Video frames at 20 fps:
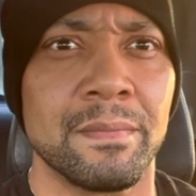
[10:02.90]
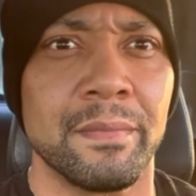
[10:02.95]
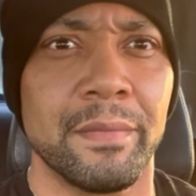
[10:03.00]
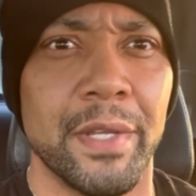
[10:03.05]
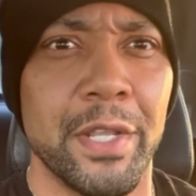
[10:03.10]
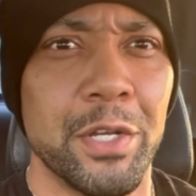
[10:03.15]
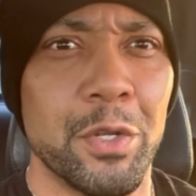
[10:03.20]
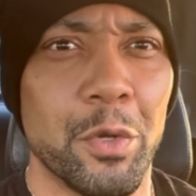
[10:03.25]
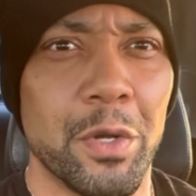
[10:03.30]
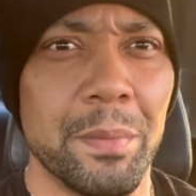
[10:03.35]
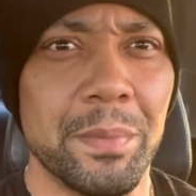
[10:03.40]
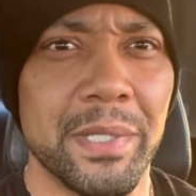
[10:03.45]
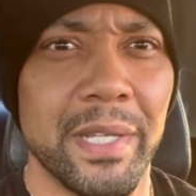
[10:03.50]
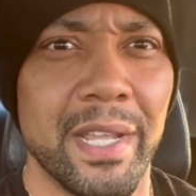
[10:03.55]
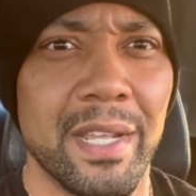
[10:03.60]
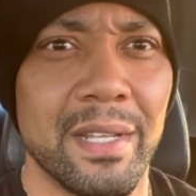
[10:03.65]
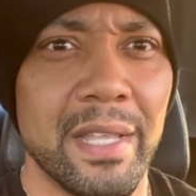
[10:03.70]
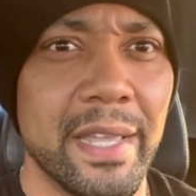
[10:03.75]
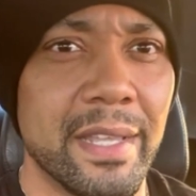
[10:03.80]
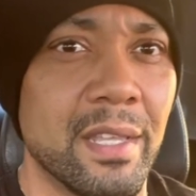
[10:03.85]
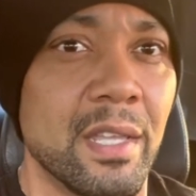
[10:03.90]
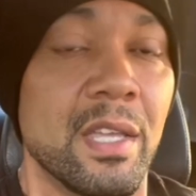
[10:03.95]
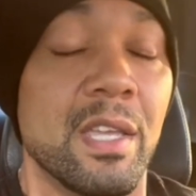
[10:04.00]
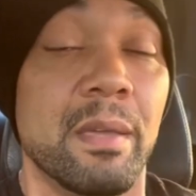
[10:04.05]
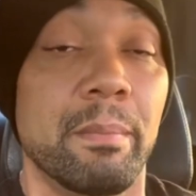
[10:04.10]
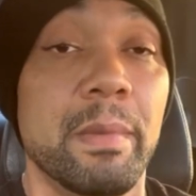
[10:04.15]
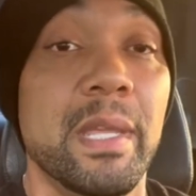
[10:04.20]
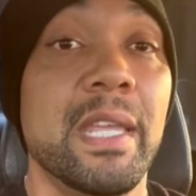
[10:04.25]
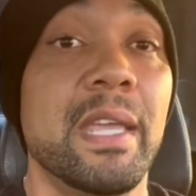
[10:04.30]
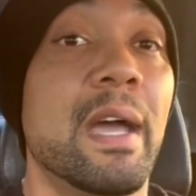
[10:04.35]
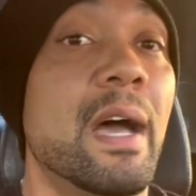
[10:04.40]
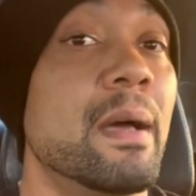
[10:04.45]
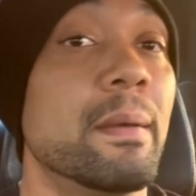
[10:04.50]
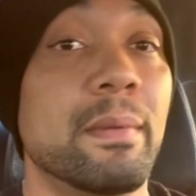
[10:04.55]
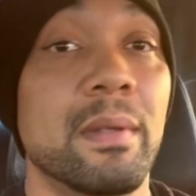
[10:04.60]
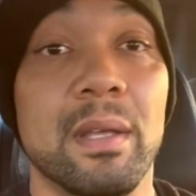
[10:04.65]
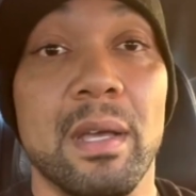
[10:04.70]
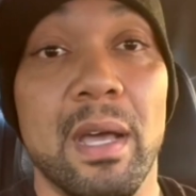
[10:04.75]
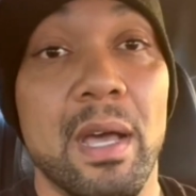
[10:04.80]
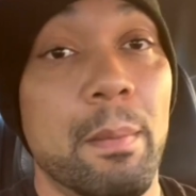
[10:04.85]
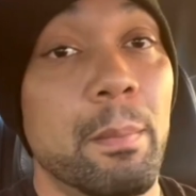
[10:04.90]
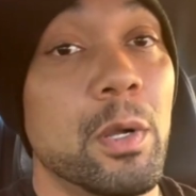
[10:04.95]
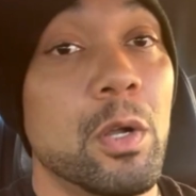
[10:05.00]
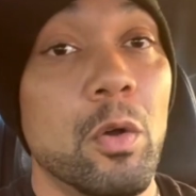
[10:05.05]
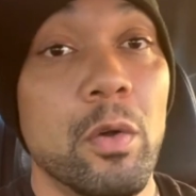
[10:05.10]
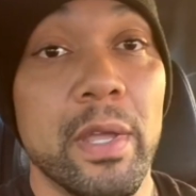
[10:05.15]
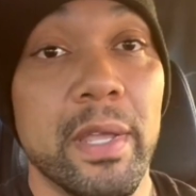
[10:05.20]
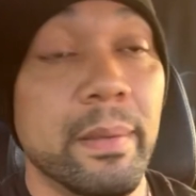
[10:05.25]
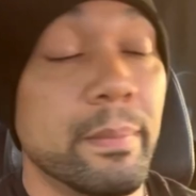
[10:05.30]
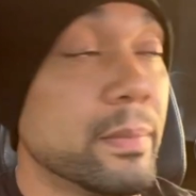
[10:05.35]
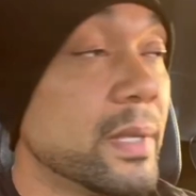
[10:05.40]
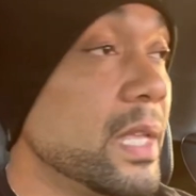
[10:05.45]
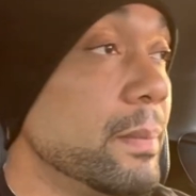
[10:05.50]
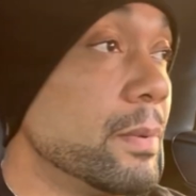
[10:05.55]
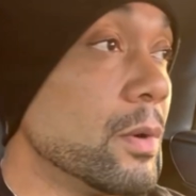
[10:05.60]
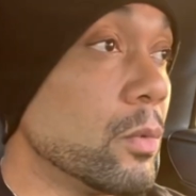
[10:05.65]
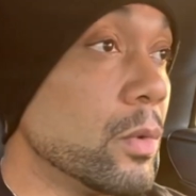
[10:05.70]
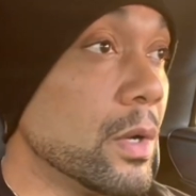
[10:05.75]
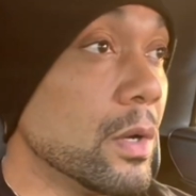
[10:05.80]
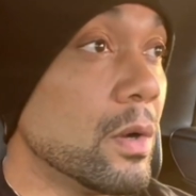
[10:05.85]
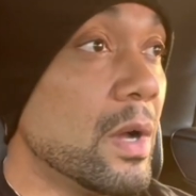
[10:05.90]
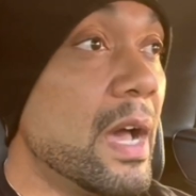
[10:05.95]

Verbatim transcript: You know what I'm saying? Like me, I, am gonna go ahead and keep it real.